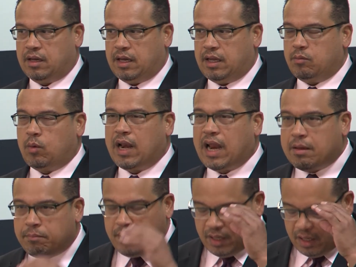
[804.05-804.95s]
And what
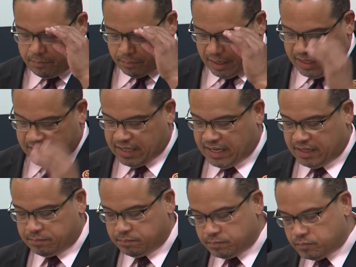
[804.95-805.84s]
I mean by
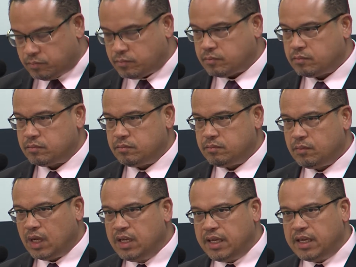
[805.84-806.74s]
that
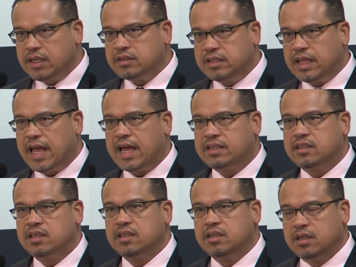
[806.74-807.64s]
is that